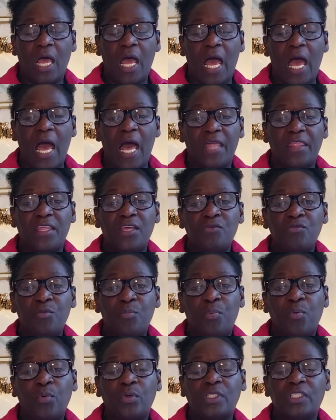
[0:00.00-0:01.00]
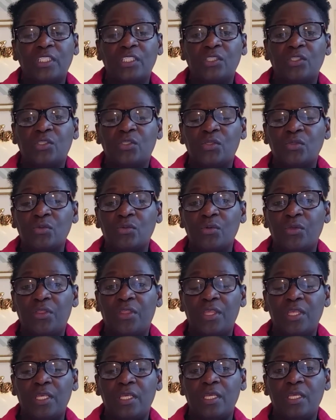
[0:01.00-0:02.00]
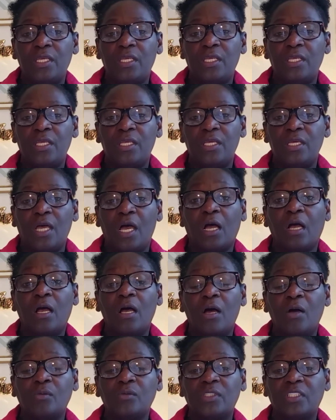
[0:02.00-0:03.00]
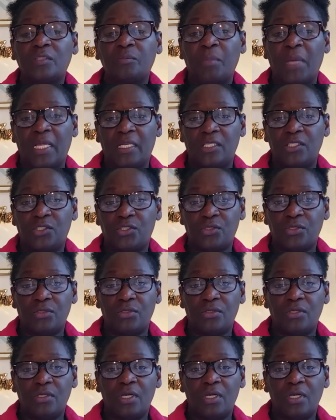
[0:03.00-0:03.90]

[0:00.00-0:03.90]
Are they reporting to the accounts manager?